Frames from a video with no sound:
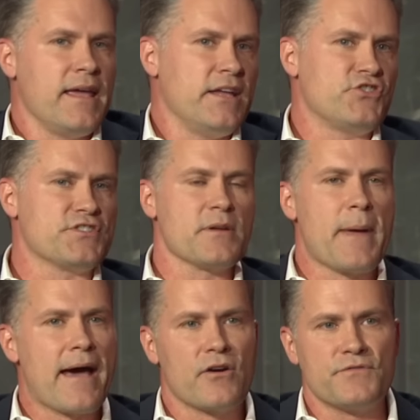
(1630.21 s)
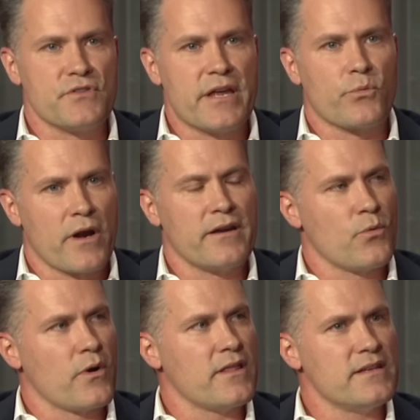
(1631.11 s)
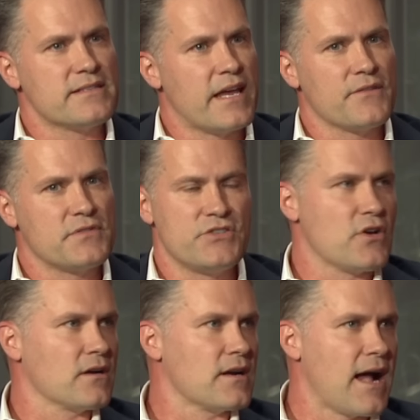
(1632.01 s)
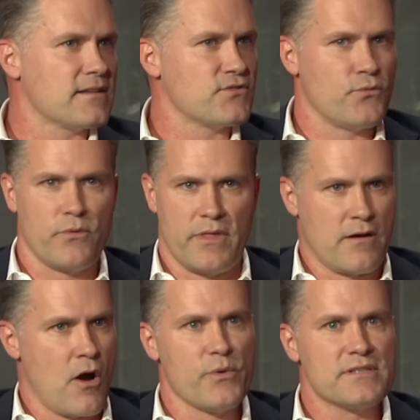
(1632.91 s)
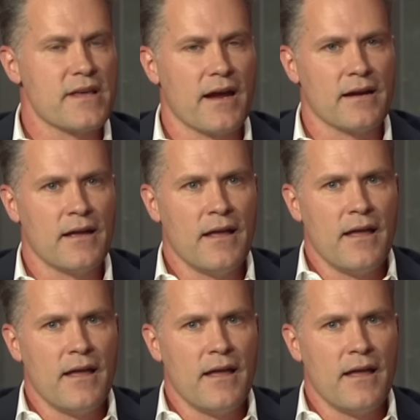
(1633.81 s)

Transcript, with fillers: It's just a matter of did they run into one of these AFC juggernauts who they're always there?